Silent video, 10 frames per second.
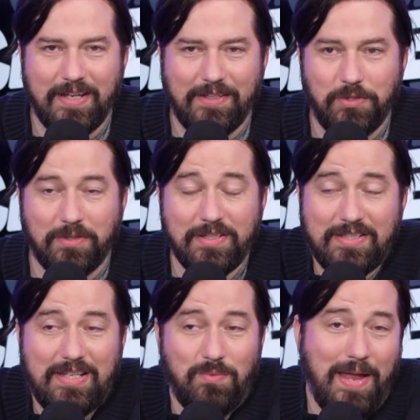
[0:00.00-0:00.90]
You can
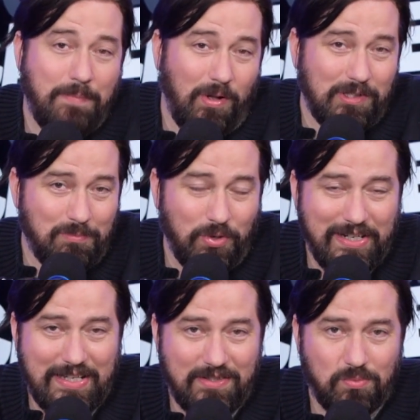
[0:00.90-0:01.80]
see why Baltimore
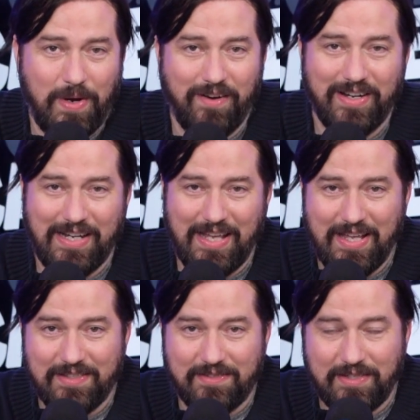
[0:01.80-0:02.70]
is where it is.